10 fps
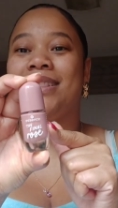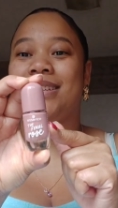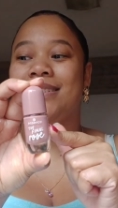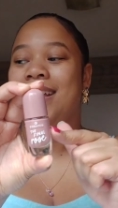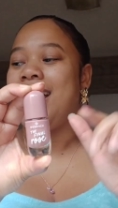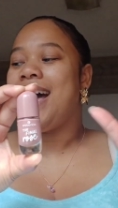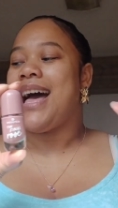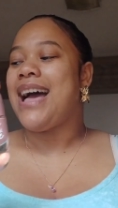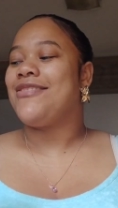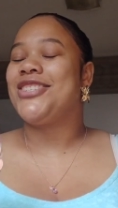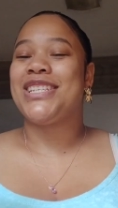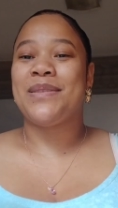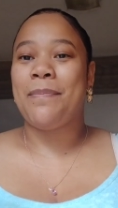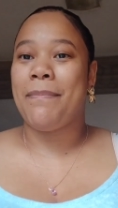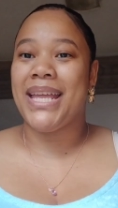this. I've
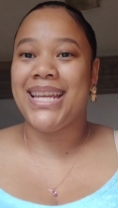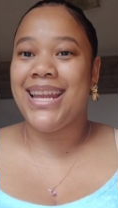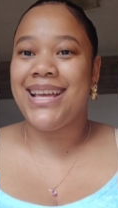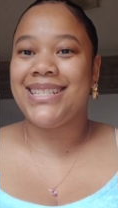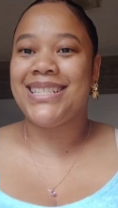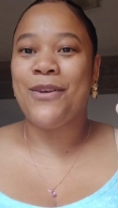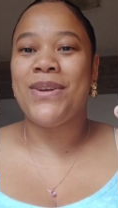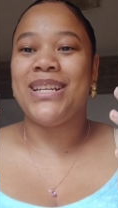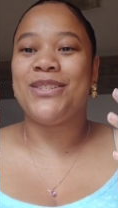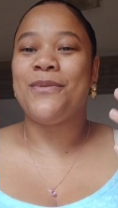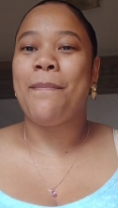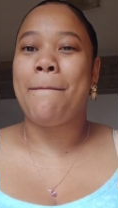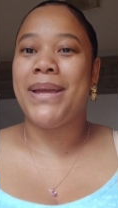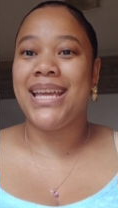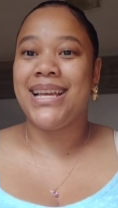just been so into
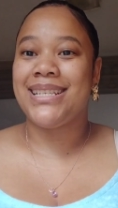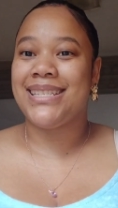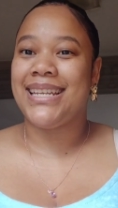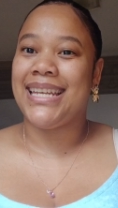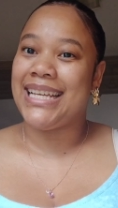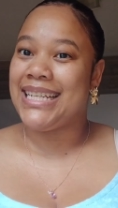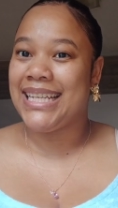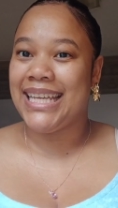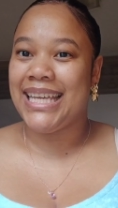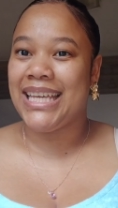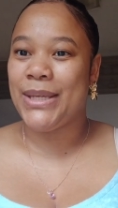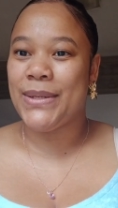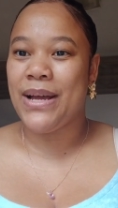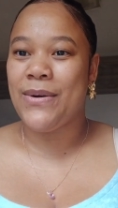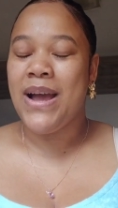pinks lately, you
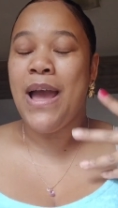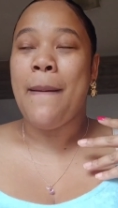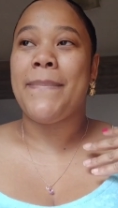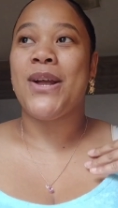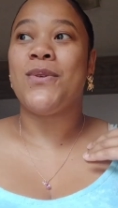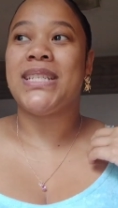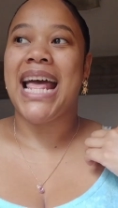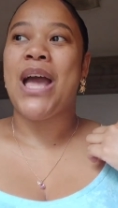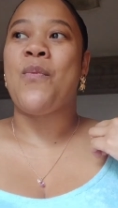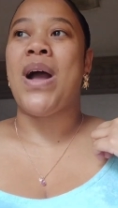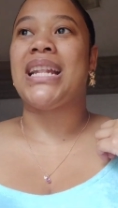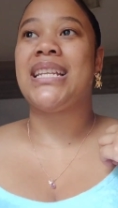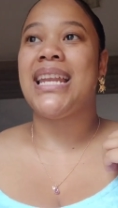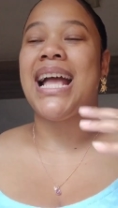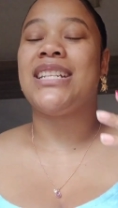know, because I
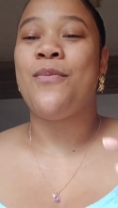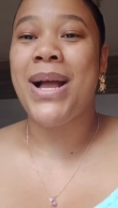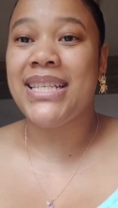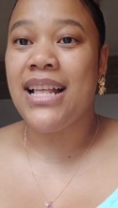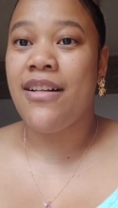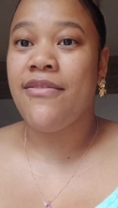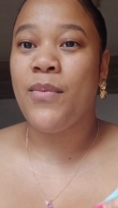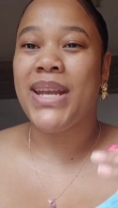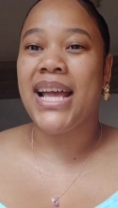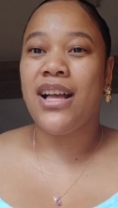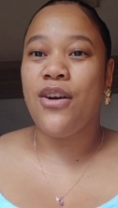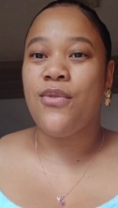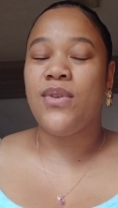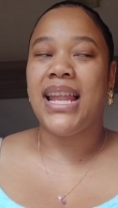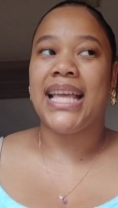wanted, I told myself when I go
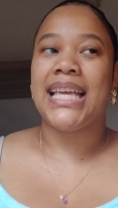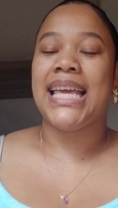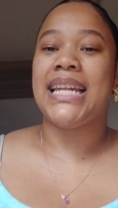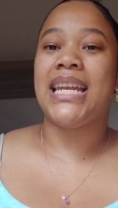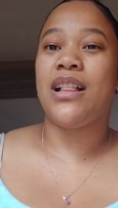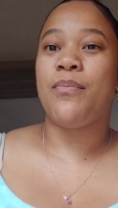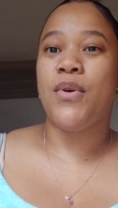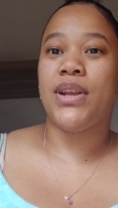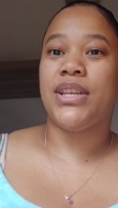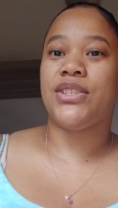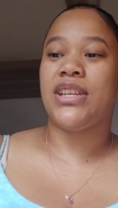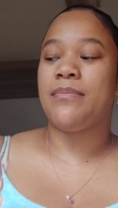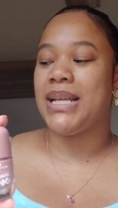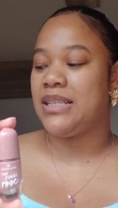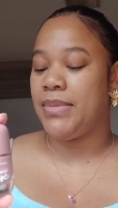like get nail polish, it
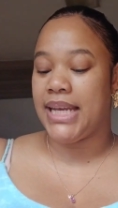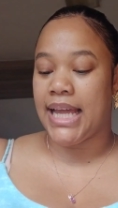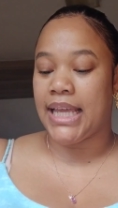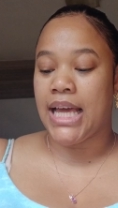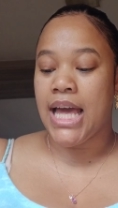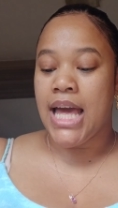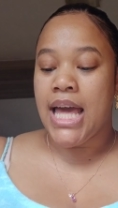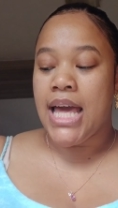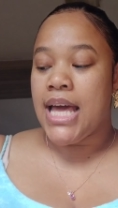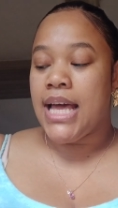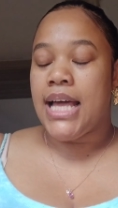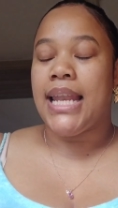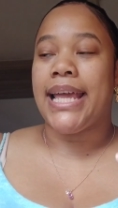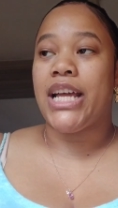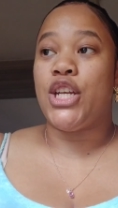must be like,
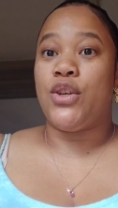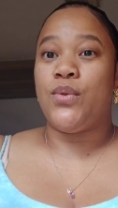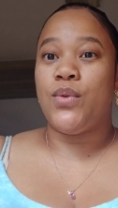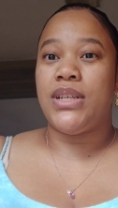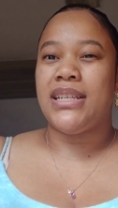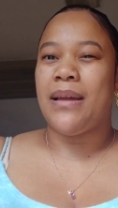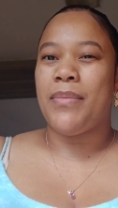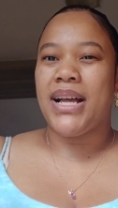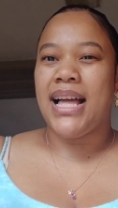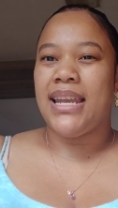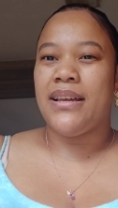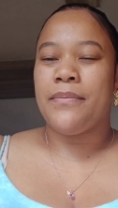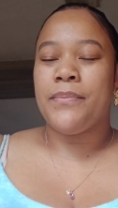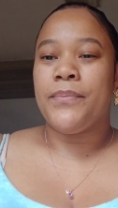like a nude type of color.